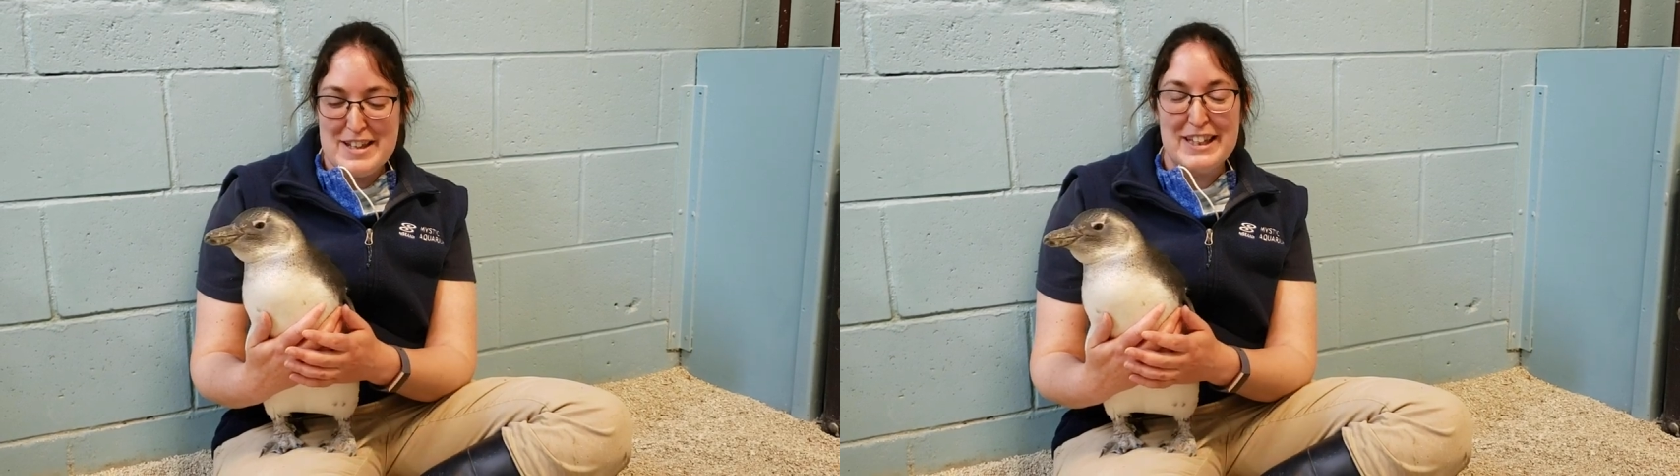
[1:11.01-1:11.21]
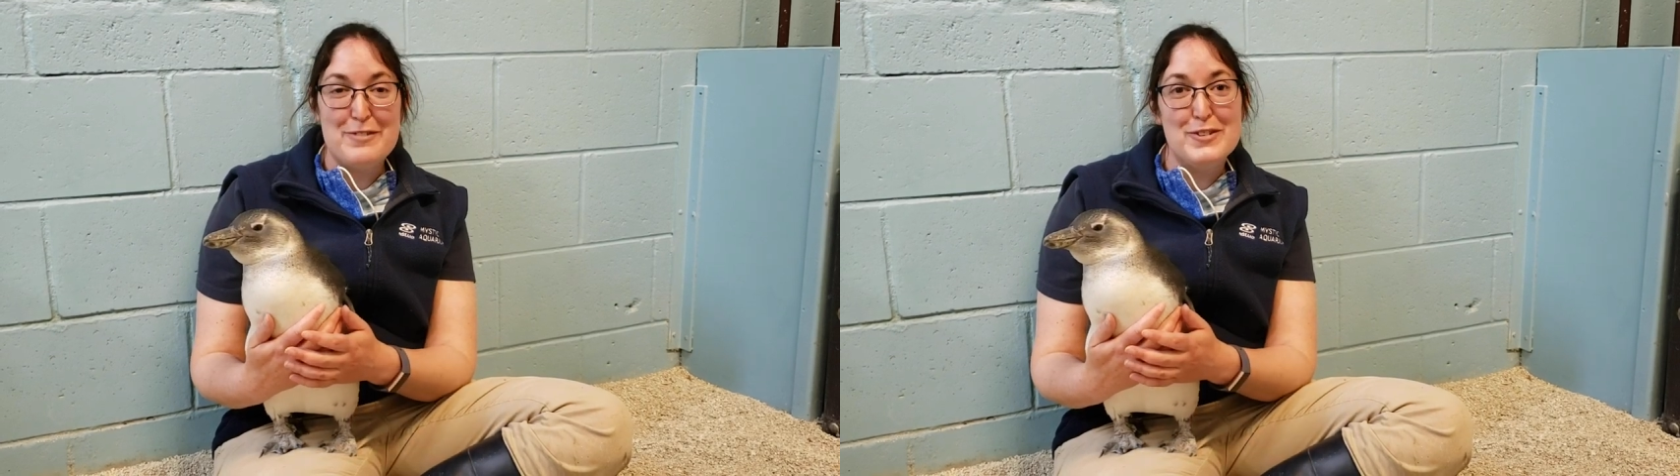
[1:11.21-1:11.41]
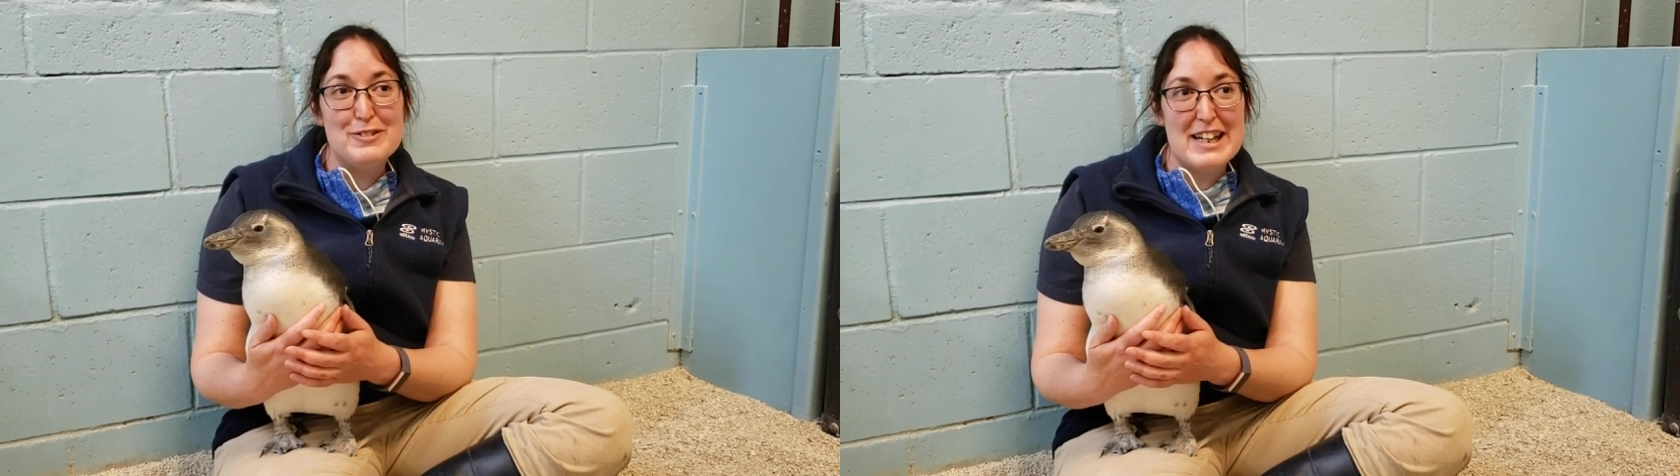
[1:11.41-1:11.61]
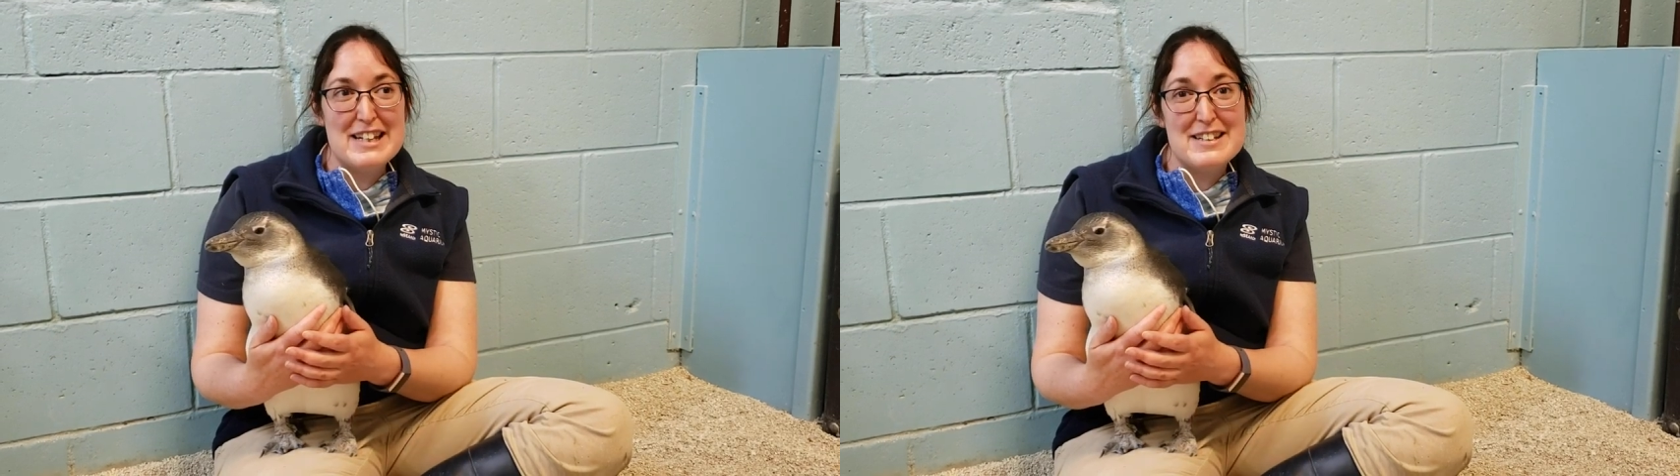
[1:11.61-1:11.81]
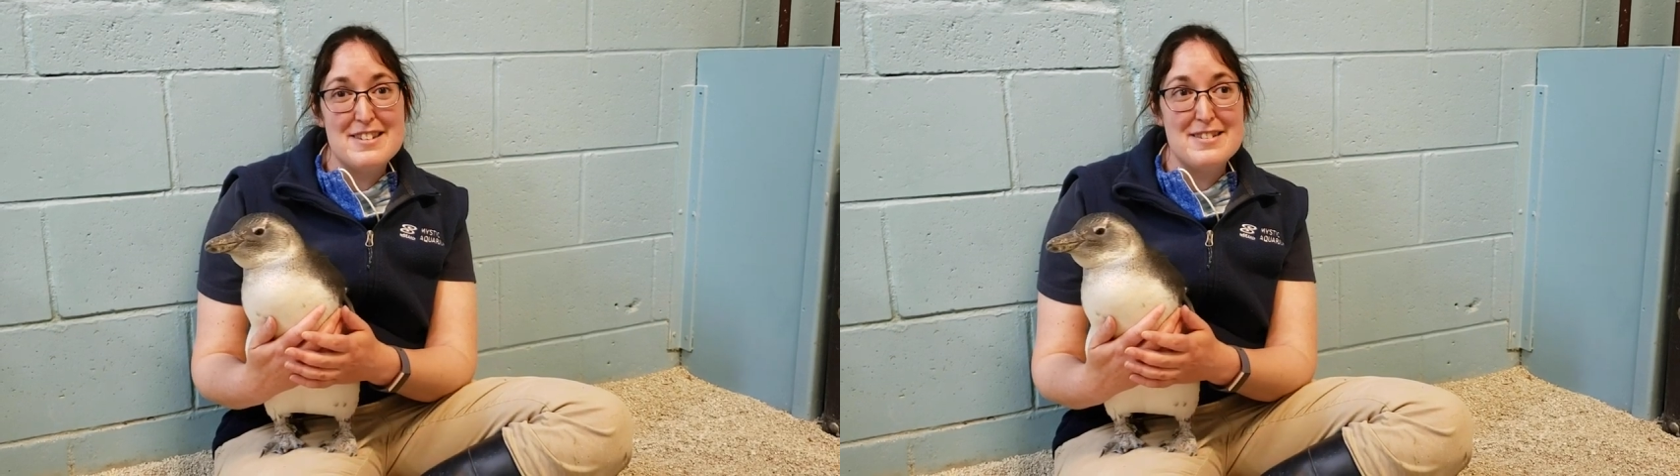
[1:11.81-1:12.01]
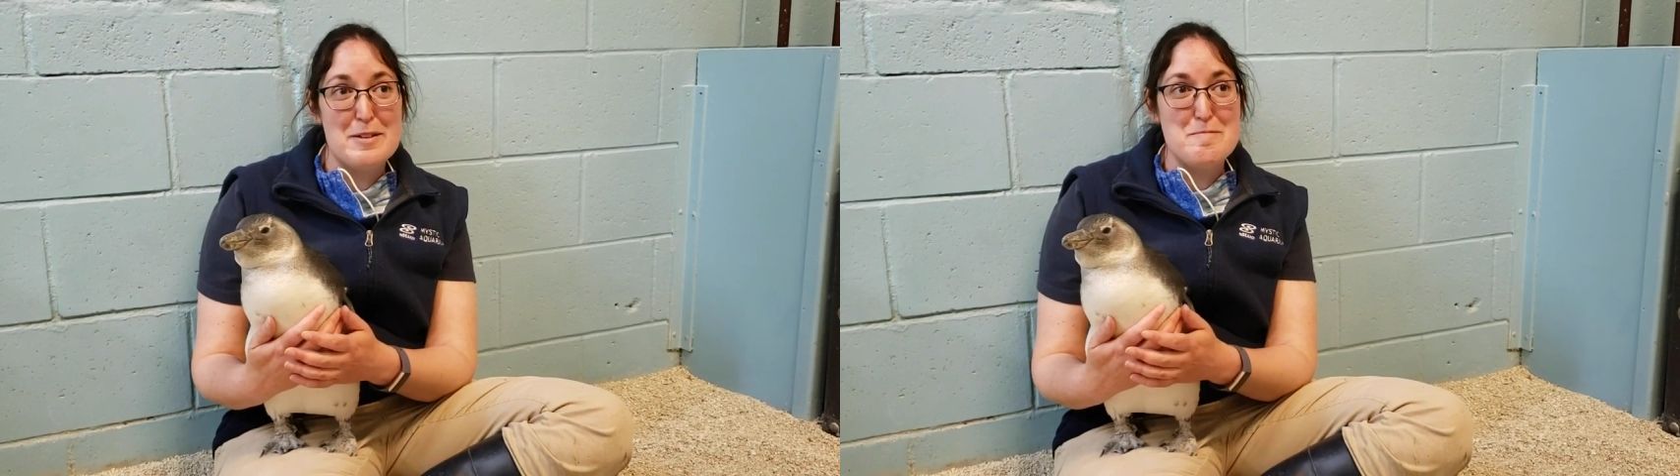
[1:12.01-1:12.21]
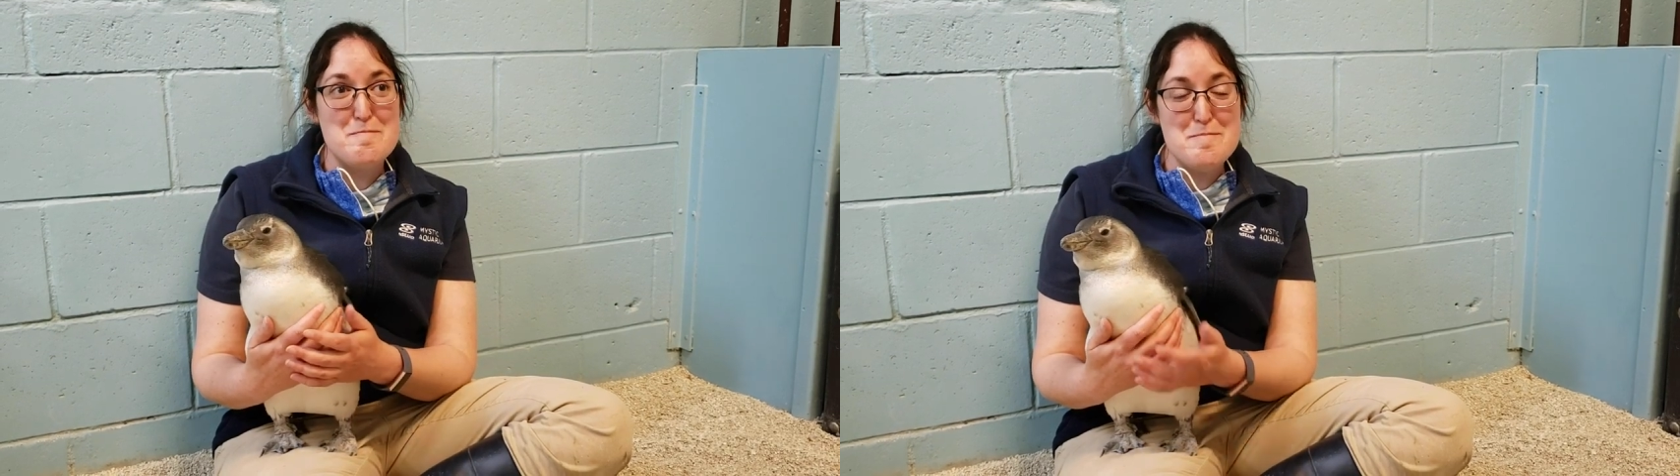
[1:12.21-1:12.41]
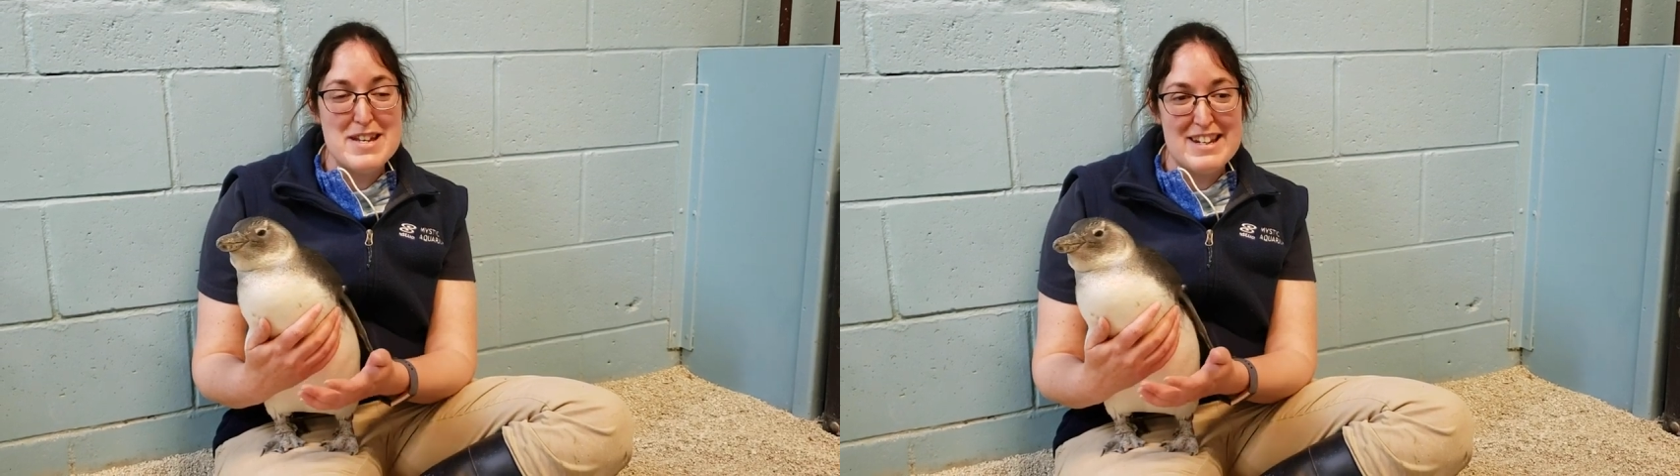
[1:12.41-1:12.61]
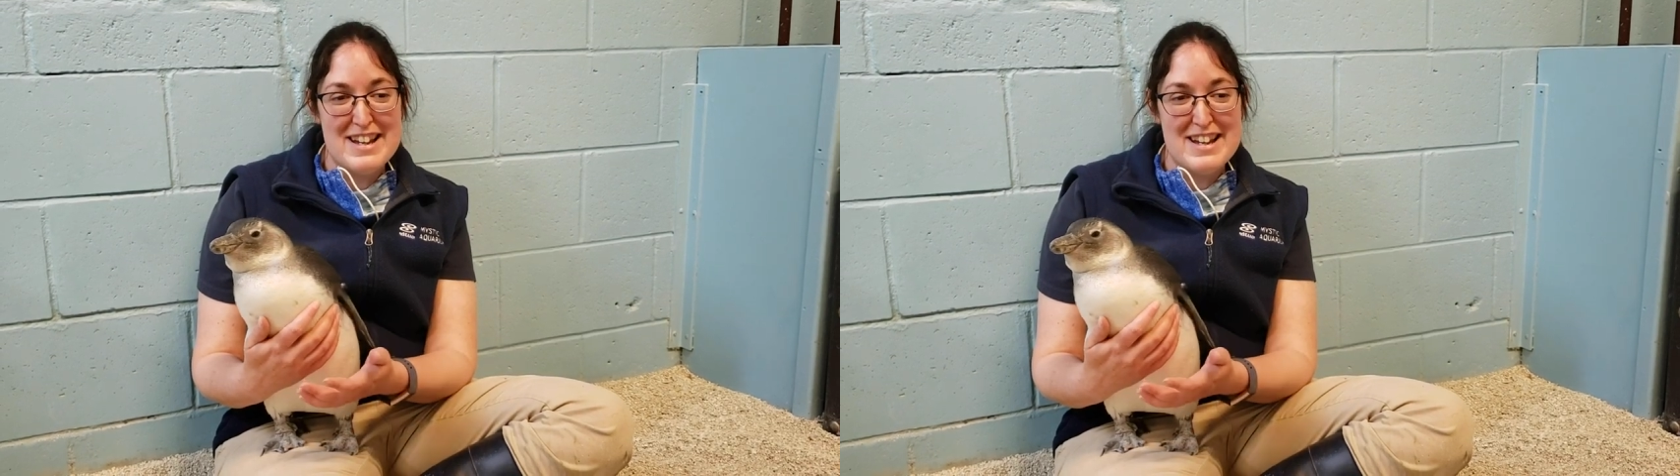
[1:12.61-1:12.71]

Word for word: if you'd like to submit